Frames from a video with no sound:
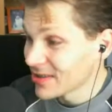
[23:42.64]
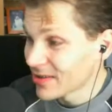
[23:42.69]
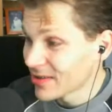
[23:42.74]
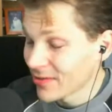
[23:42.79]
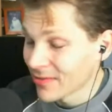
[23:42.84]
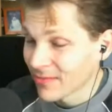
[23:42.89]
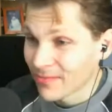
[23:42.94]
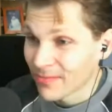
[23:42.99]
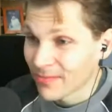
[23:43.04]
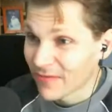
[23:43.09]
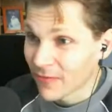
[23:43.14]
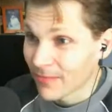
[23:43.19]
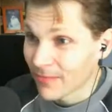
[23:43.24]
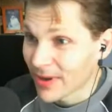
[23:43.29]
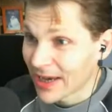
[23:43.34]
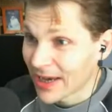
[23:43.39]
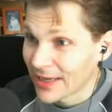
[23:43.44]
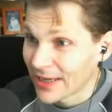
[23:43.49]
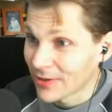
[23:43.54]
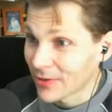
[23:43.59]
is a bit of a
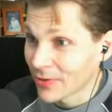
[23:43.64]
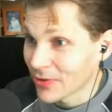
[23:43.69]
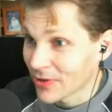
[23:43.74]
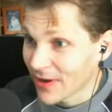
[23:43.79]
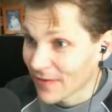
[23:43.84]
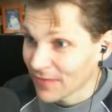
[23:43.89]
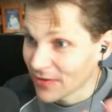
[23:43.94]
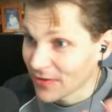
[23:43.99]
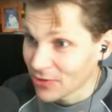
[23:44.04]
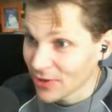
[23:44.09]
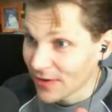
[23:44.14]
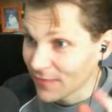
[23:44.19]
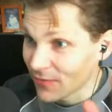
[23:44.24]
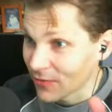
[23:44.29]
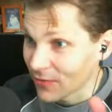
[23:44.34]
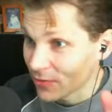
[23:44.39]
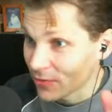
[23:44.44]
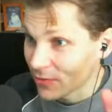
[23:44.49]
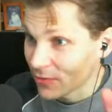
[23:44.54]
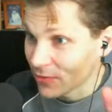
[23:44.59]
pain because you have to
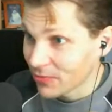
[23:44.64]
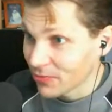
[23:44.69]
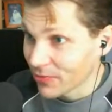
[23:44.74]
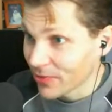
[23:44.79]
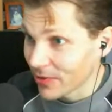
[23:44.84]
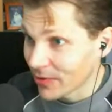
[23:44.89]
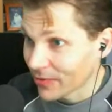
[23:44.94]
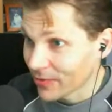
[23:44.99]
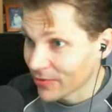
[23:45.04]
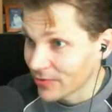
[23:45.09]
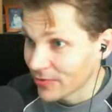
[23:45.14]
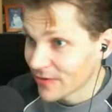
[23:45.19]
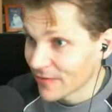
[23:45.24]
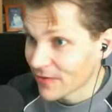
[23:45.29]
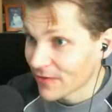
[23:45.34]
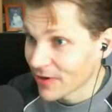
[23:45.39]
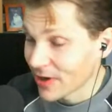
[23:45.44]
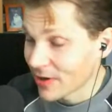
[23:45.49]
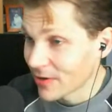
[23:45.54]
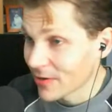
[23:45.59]
travel through those 2
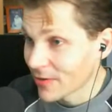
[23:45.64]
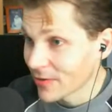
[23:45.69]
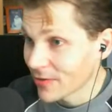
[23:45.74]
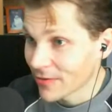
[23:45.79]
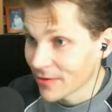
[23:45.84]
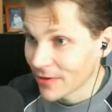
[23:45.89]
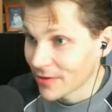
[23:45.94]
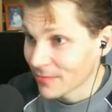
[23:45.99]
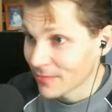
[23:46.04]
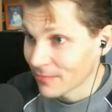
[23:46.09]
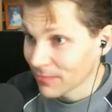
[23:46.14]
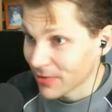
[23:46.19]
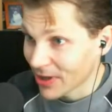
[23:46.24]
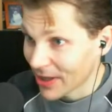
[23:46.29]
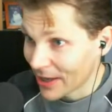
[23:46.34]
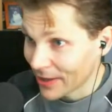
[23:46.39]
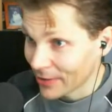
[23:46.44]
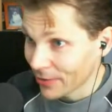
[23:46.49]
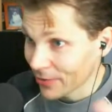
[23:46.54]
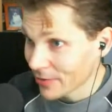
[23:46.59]
different areas and
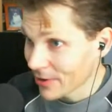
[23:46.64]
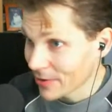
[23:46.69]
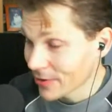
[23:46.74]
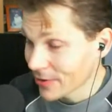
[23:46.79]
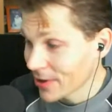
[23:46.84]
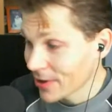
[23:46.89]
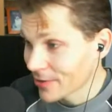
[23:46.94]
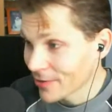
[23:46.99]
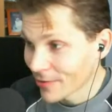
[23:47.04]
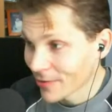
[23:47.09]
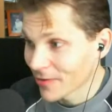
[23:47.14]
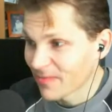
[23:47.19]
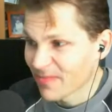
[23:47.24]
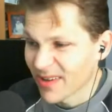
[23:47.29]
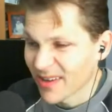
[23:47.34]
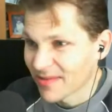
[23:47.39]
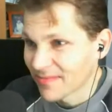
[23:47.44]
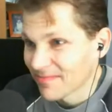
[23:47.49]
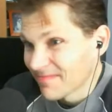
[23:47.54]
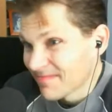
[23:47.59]
plant the 6 sensors,
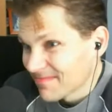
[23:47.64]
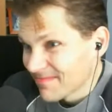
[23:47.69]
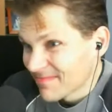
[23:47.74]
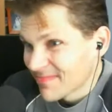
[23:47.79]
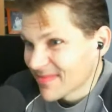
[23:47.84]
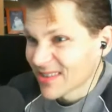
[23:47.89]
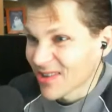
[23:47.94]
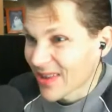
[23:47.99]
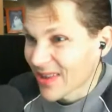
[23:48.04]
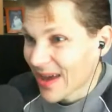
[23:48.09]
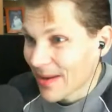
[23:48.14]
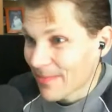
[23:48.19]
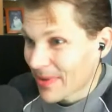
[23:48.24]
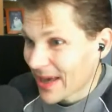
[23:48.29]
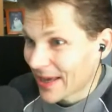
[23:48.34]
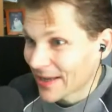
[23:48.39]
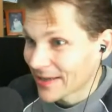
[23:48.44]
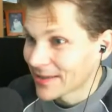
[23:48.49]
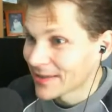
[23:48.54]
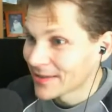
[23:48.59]
but it's not that
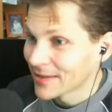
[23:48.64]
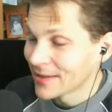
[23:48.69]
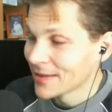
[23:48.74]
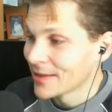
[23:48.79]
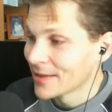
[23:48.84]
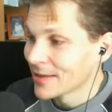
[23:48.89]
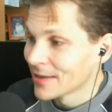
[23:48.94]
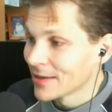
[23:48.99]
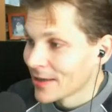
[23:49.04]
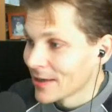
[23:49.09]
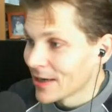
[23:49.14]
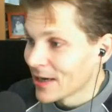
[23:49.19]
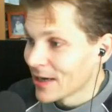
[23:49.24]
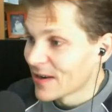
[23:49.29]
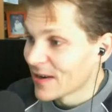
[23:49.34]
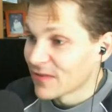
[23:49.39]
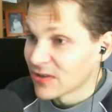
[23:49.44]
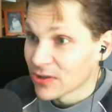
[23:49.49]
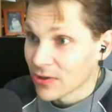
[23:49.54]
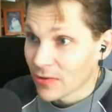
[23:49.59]
bad.
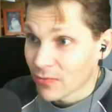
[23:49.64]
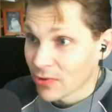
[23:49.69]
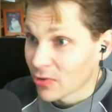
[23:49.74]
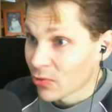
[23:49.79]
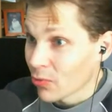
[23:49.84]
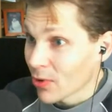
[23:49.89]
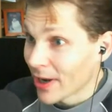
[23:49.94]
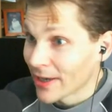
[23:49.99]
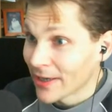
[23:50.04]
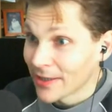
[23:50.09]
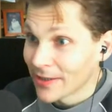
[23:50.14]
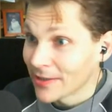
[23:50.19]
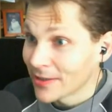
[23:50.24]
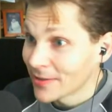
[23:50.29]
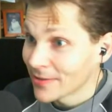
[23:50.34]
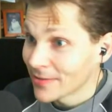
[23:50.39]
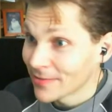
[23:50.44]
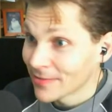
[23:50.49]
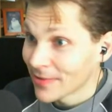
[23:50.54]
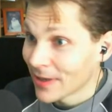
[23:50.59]
If you just want to raid
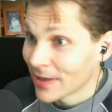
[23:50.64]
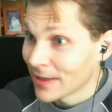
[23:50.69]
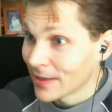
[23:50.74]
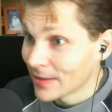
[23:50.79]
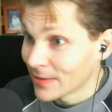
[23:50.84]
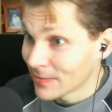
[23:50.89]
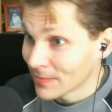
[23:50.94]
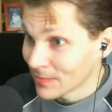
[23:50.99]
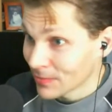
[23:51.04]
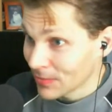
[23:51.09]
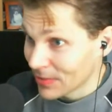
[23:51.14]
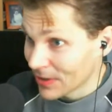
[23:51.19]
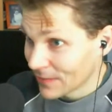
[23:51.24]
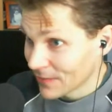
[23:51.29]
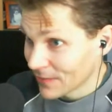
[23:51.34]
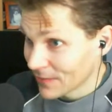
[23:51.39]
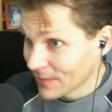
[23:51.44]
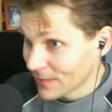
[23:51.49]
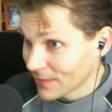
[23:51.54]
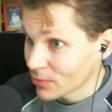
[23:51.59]
and get
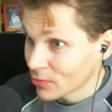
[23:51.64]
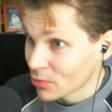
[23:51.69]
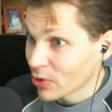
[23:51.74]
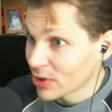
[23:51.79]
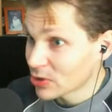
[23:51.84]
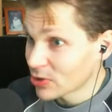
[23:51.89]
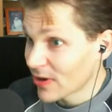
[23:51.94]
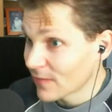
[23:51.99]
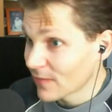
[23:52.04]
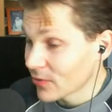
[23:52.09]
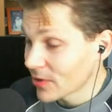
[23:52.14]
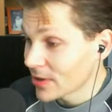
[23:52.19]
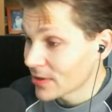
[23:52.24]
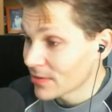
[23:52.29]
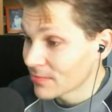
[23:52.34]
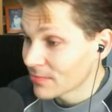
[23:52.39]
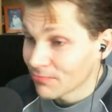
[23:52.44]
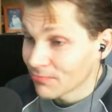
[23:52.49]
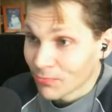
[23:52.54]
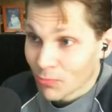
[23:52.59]
your quick travel
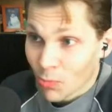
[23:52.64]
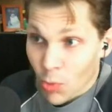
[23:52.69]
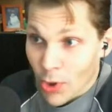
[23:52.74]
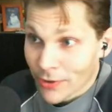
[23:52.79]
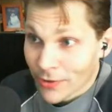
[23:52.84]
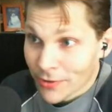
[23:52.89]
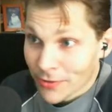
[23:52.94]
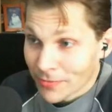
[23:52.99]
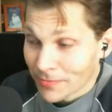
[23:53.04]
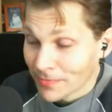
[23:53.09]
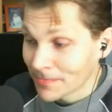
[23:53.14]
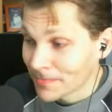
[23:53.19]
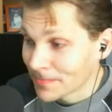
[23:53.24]
there, why not?